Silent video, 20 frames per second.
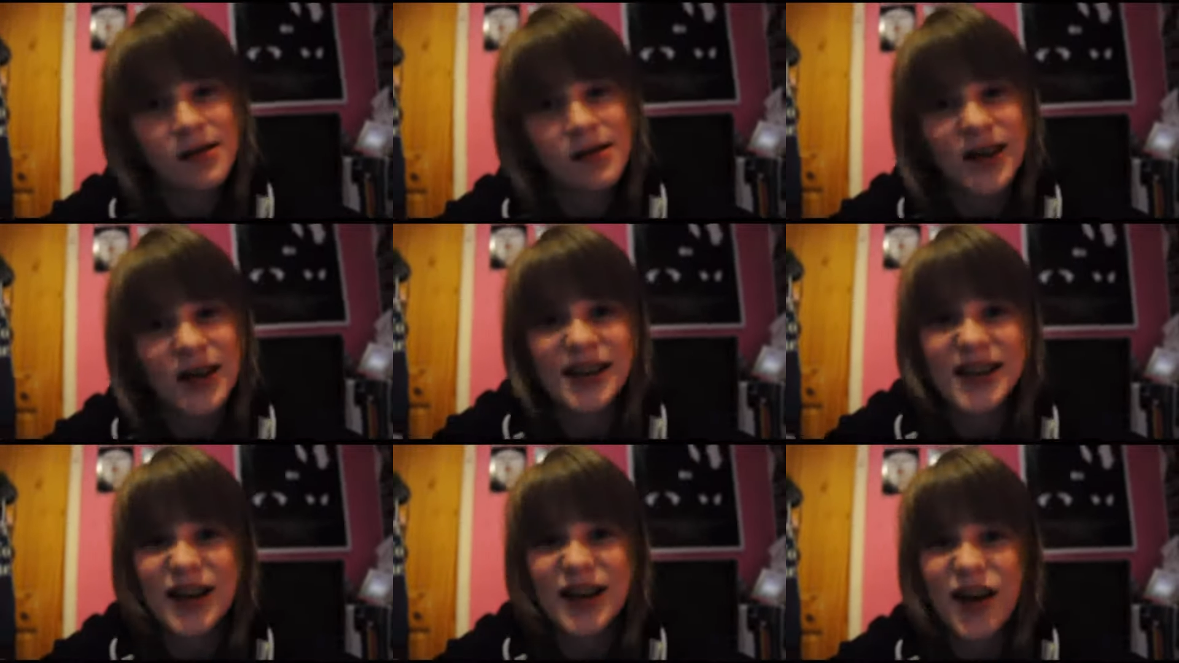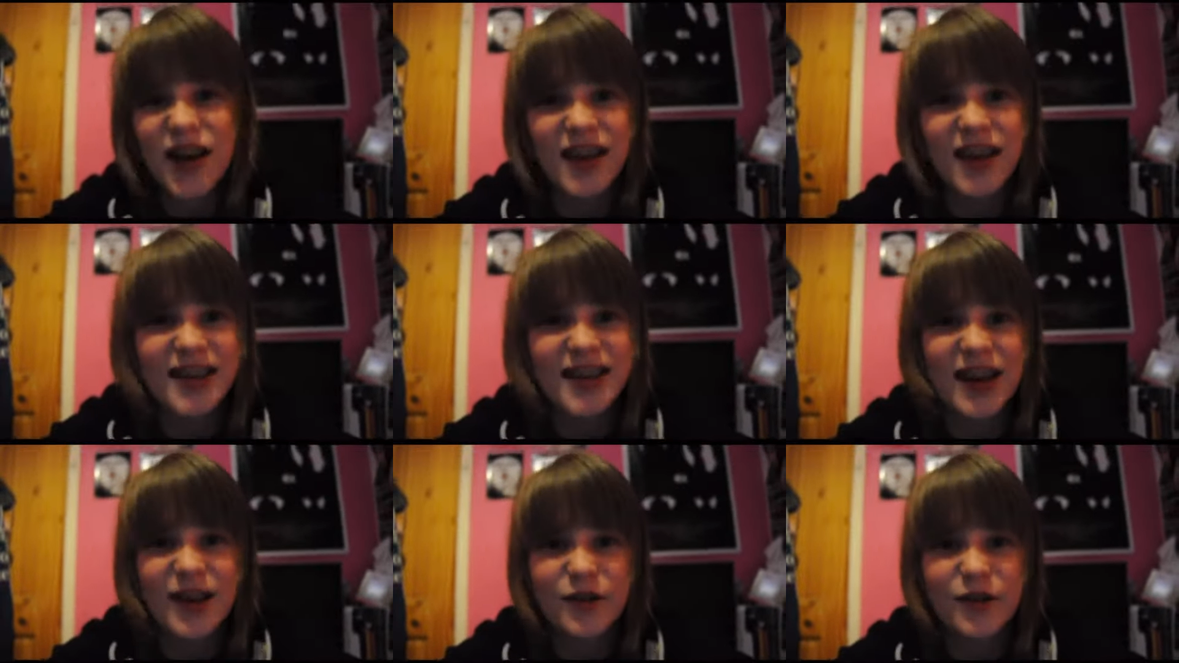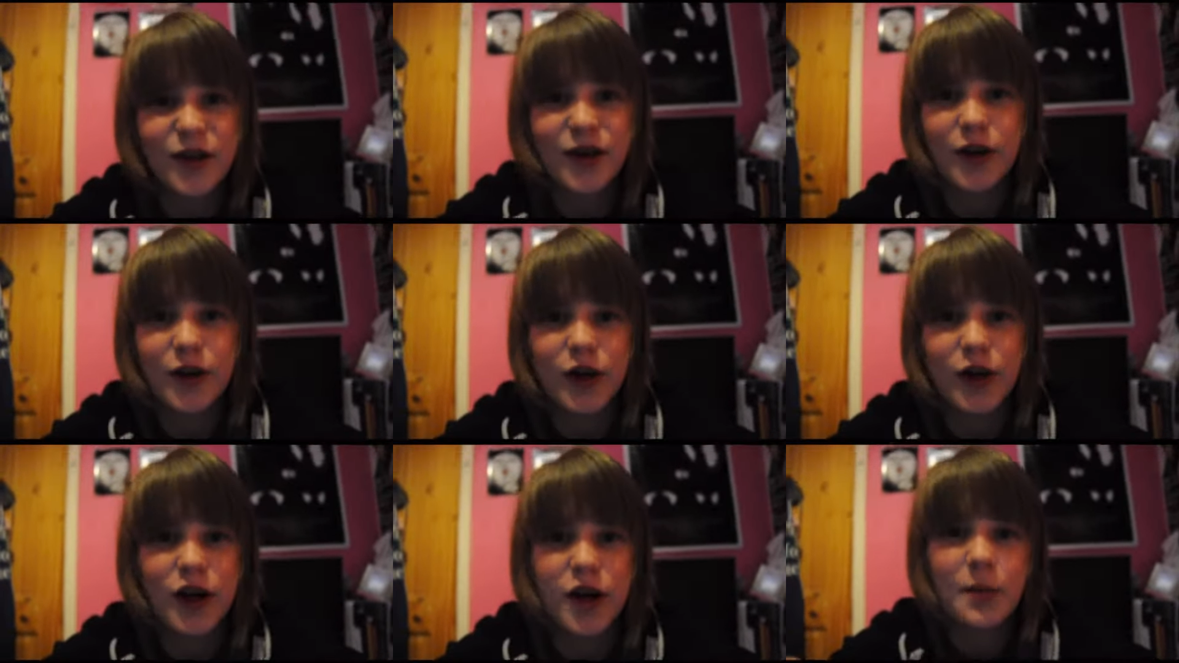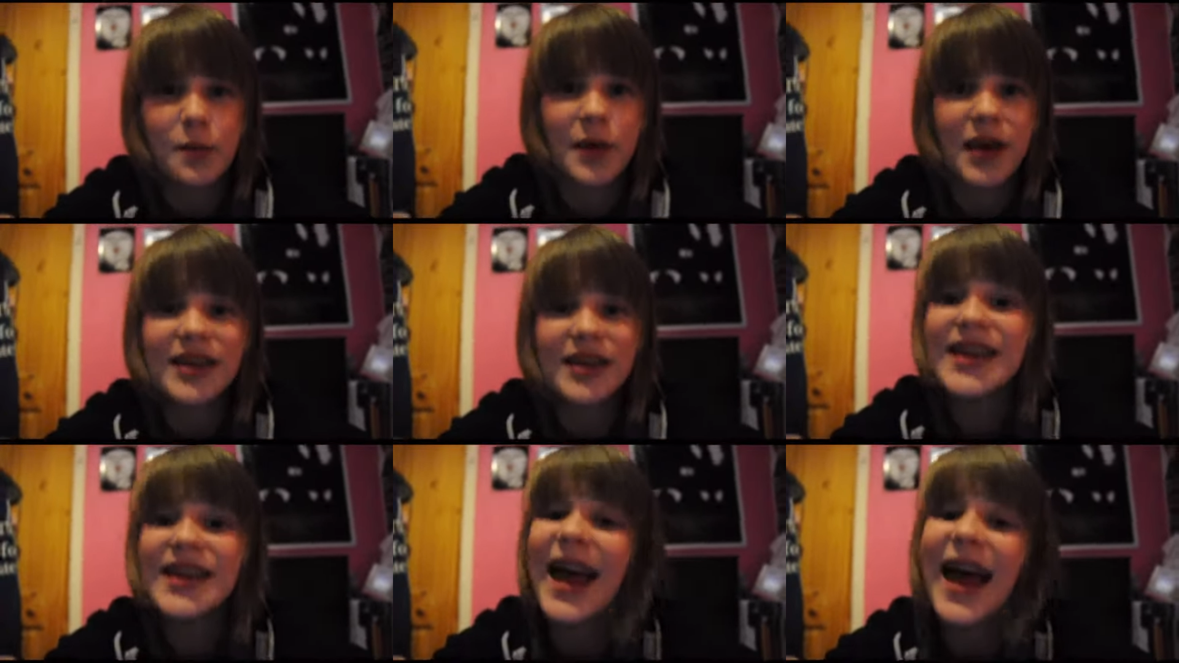Because I know it's never going to
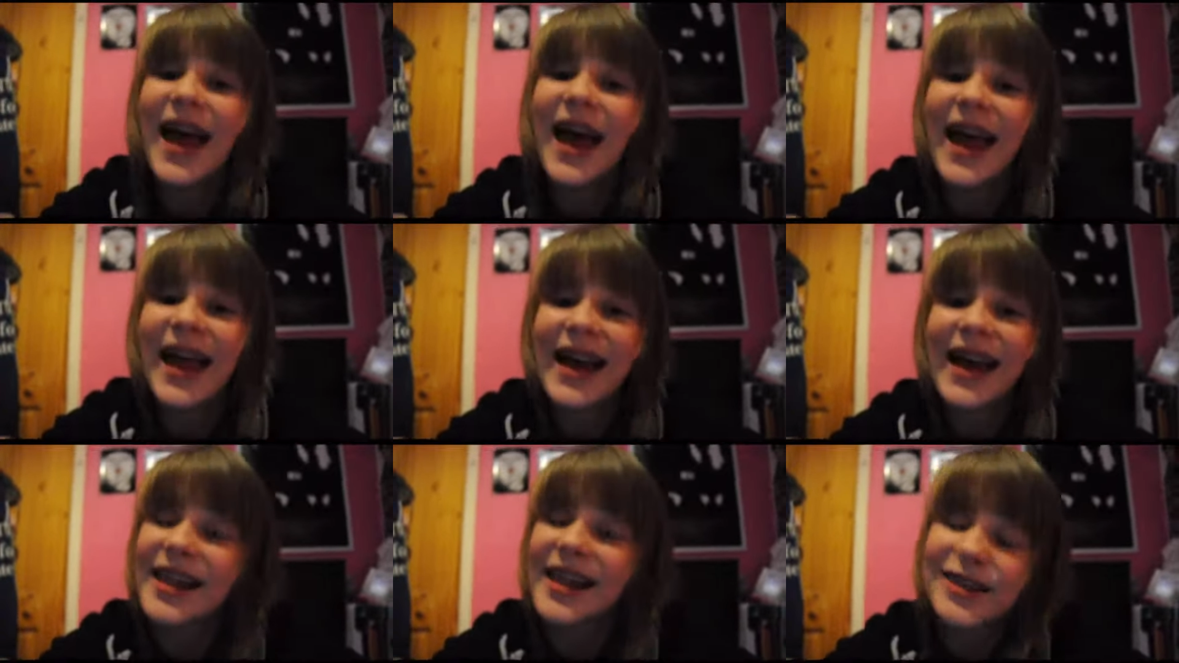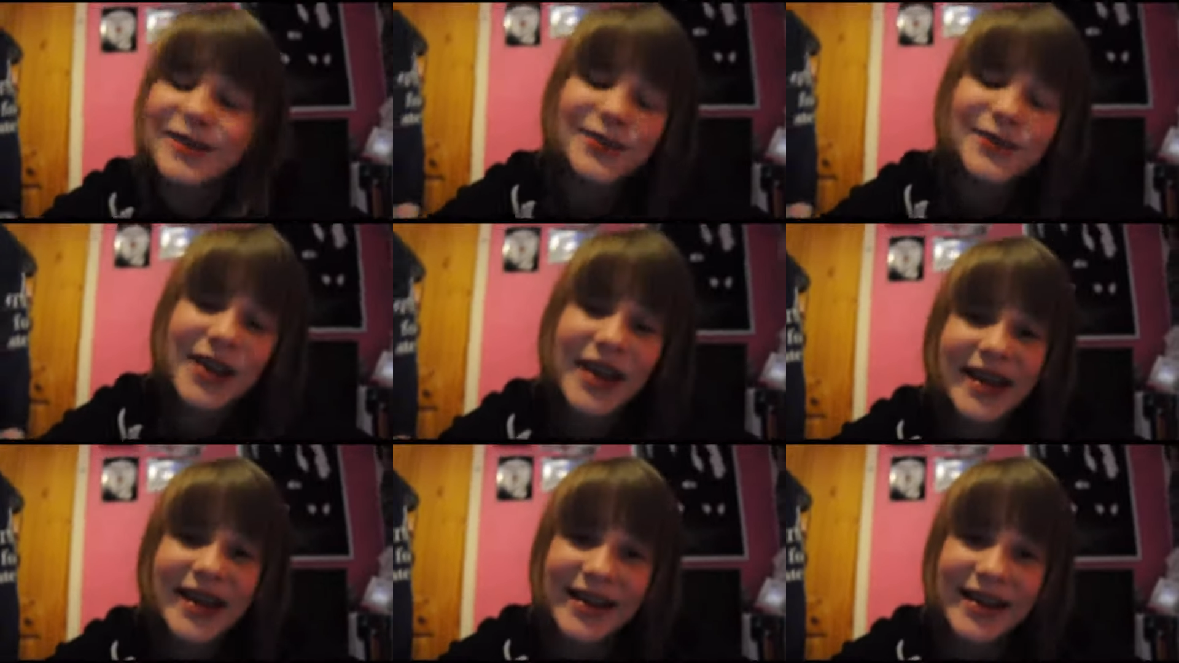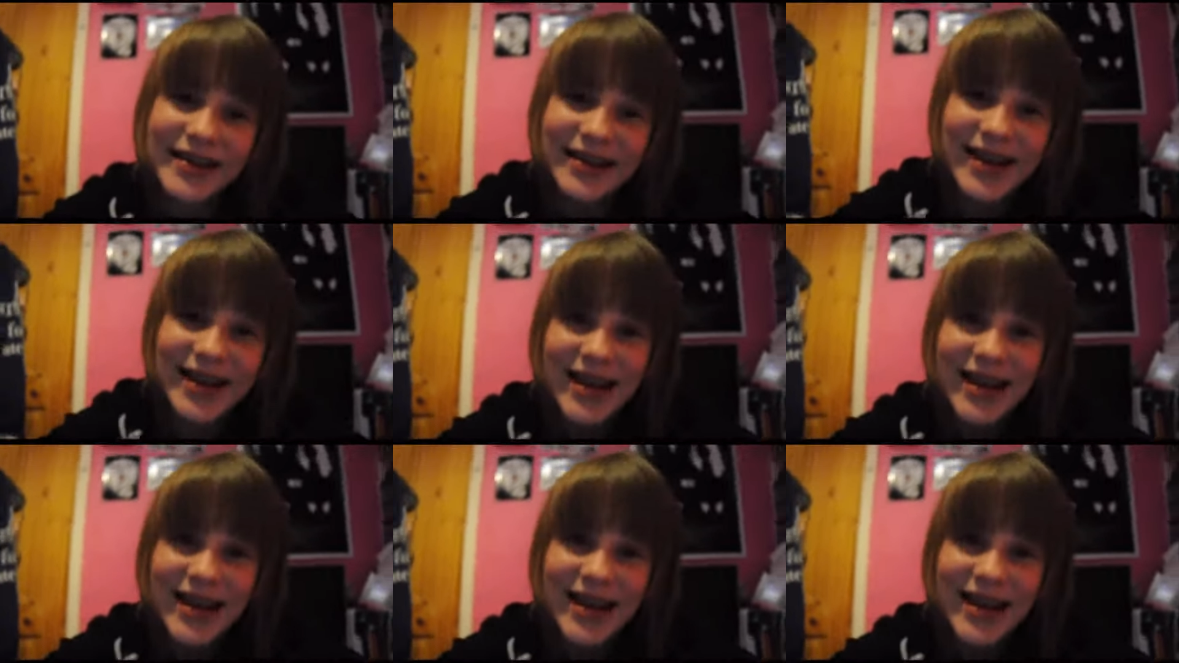be, Yay, I love this.